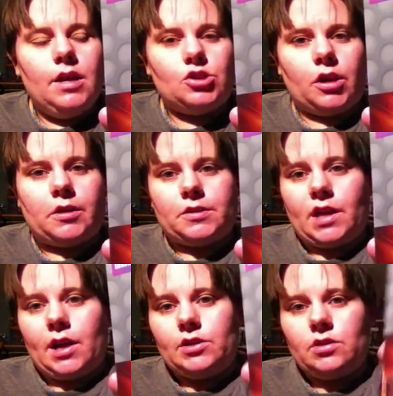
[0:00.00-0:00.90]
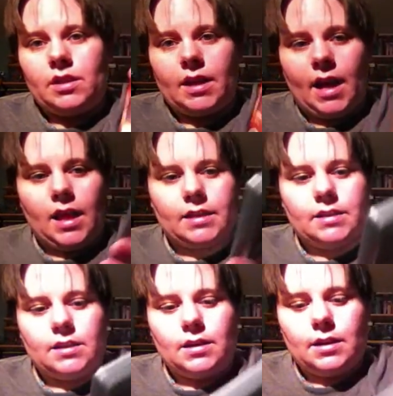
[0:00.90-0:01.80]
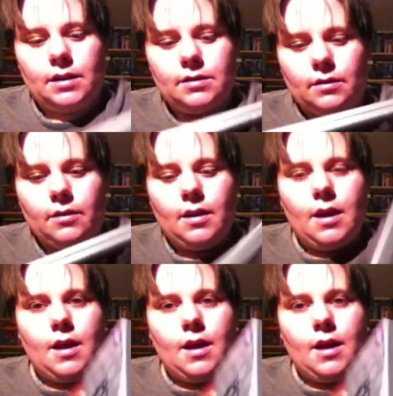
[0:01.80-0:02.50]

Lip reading: Hitchhiker's Guide to the Galaxy. So,